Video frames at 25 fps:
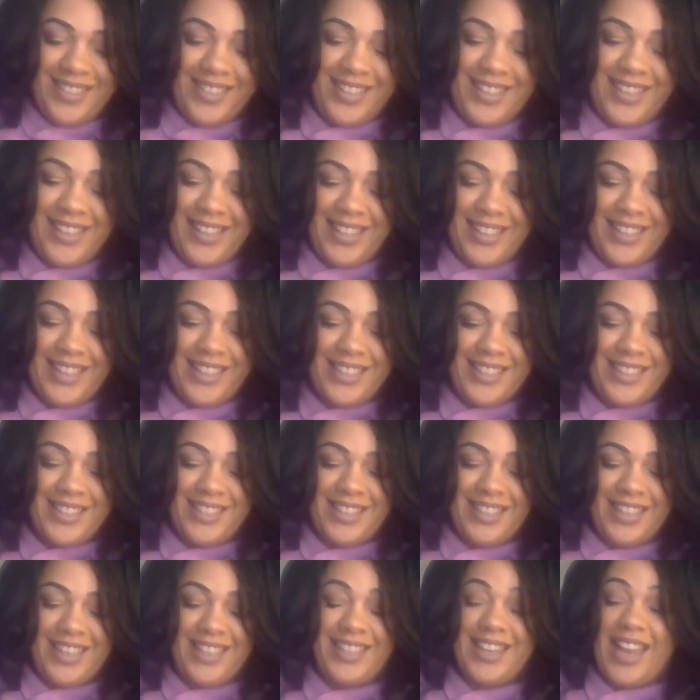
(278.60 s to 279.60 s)
okay, let's
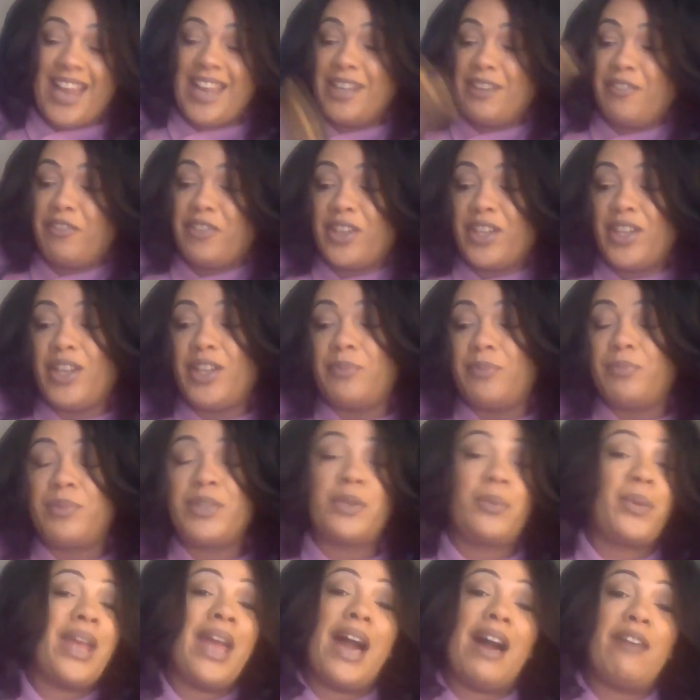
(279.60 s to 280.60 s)
see. Nine of Cups.
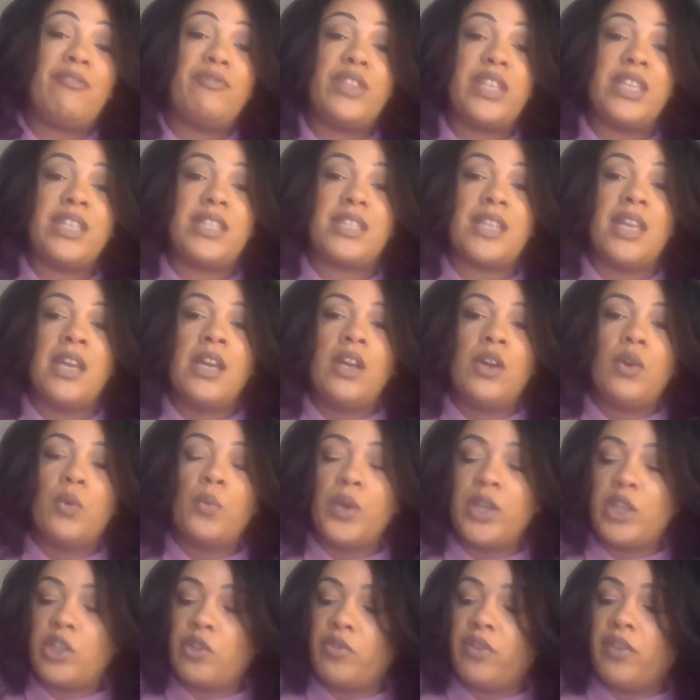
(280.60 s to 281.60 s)
So we have this
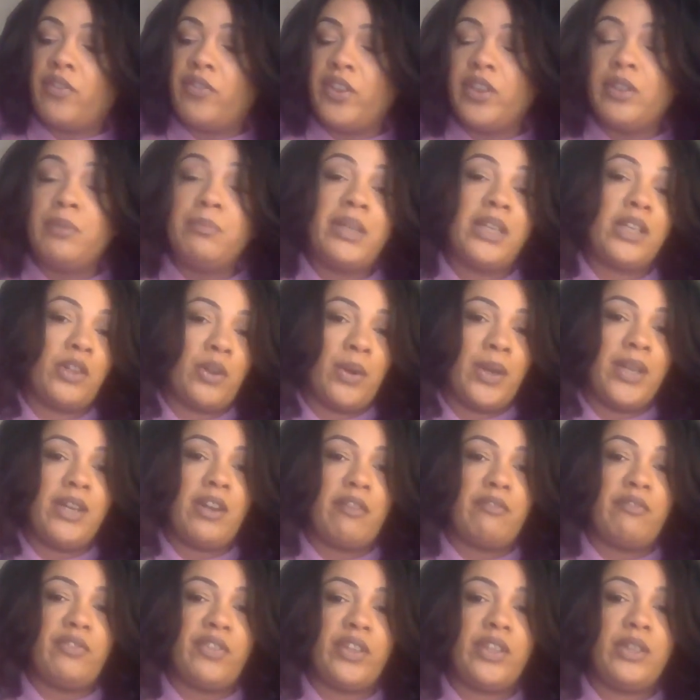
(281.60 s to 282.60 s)
wish fulfillment going
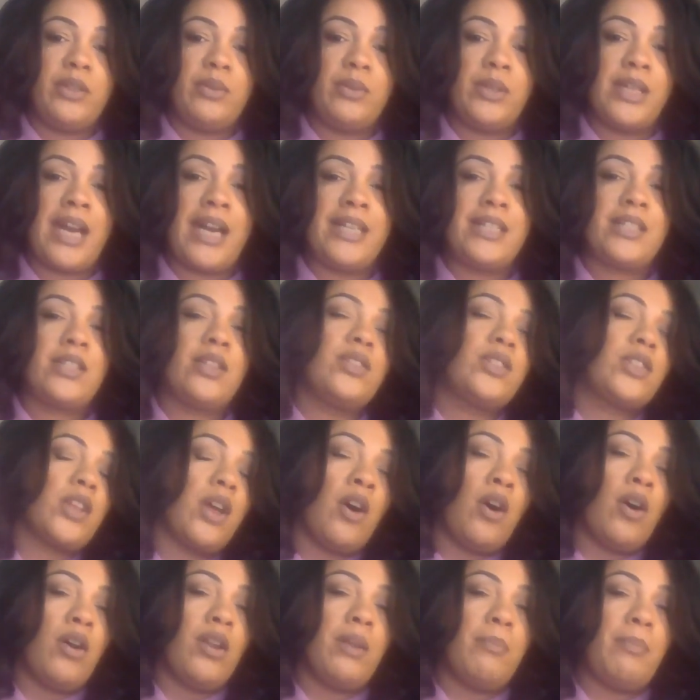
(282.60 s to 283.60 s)
on for you guys. So it's
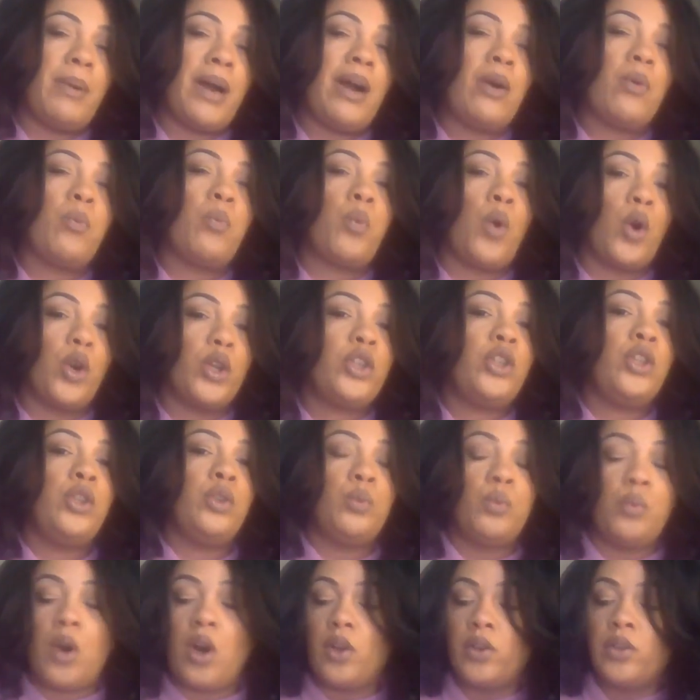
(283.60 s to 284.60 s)
all about what
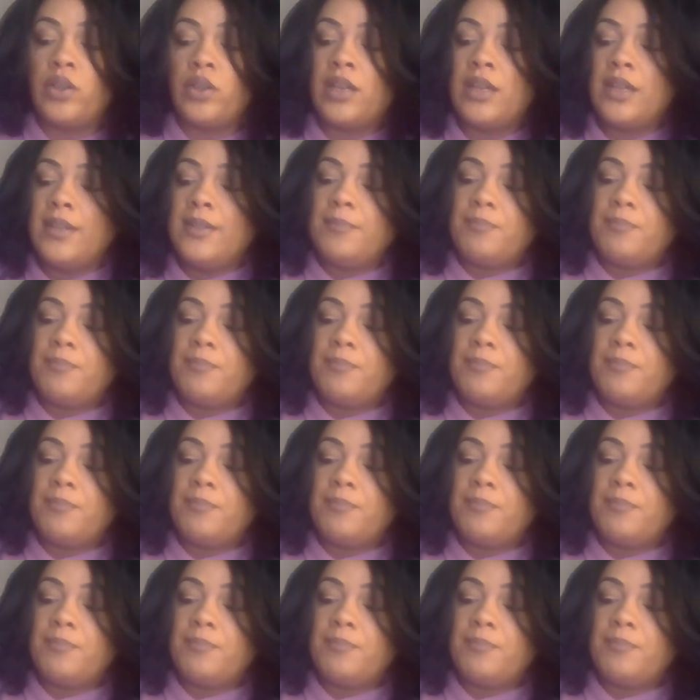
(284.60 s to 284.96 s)
you want.